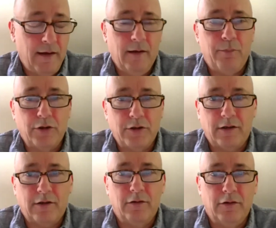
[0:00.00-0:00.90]
and
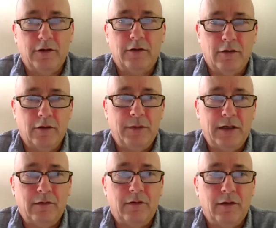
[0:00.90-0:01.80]
particularly
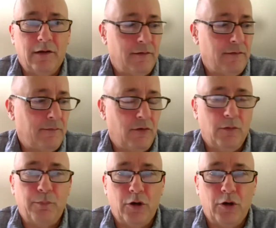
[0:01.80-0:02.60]
about the